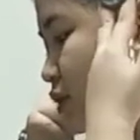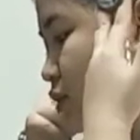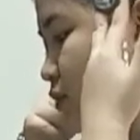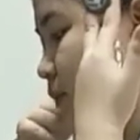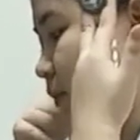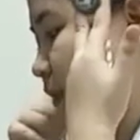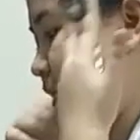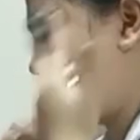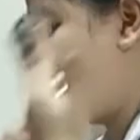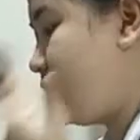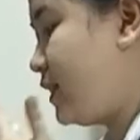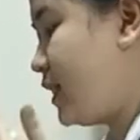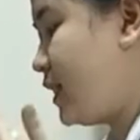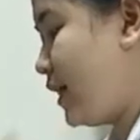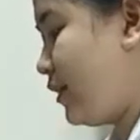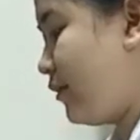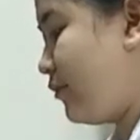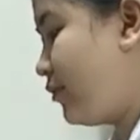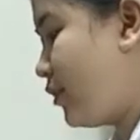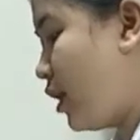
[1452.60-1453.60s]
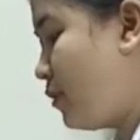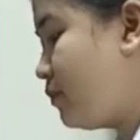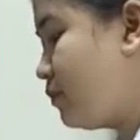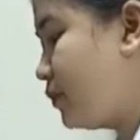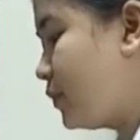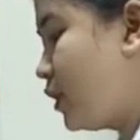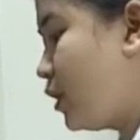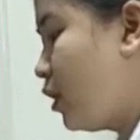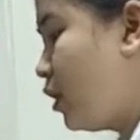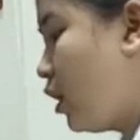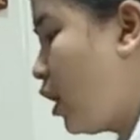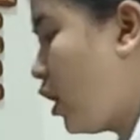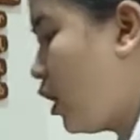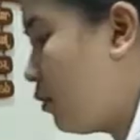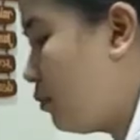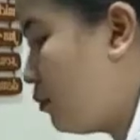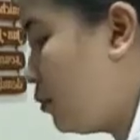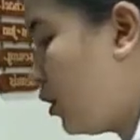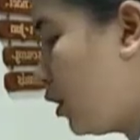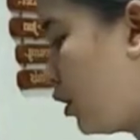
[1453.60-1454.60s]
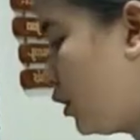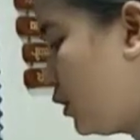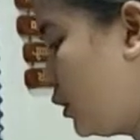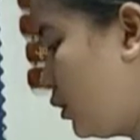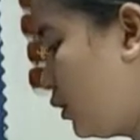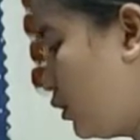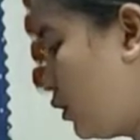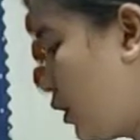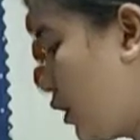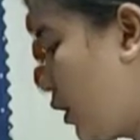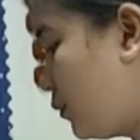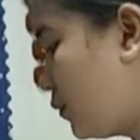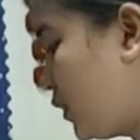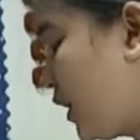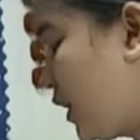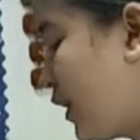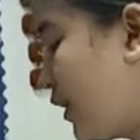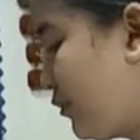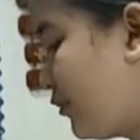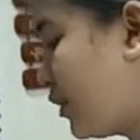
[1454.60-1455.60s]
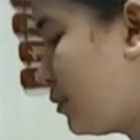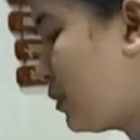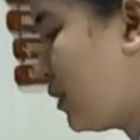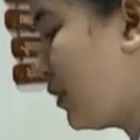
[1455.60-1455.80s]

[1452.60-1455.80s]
to place the diaphragm on the diaphragm